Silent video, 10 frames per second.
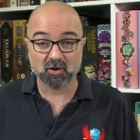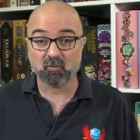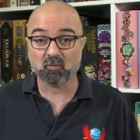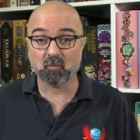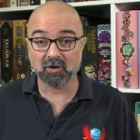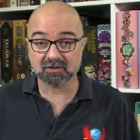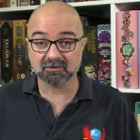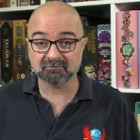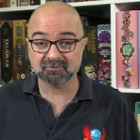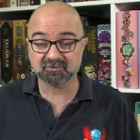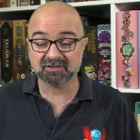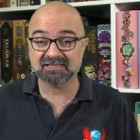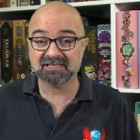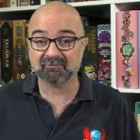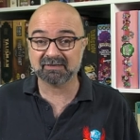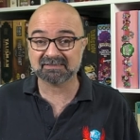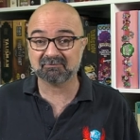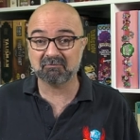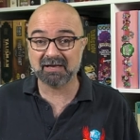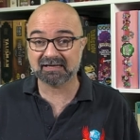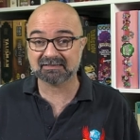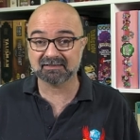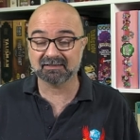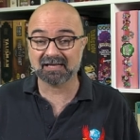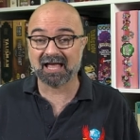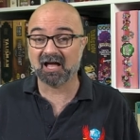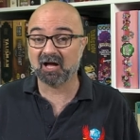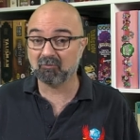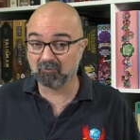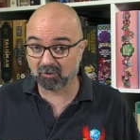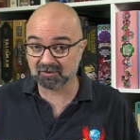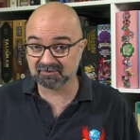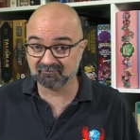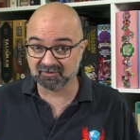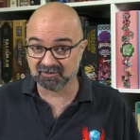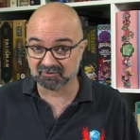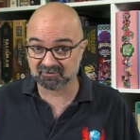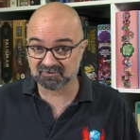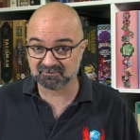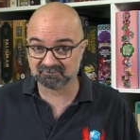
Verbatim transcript: Welcome to the G M S Magazine unboxing videos.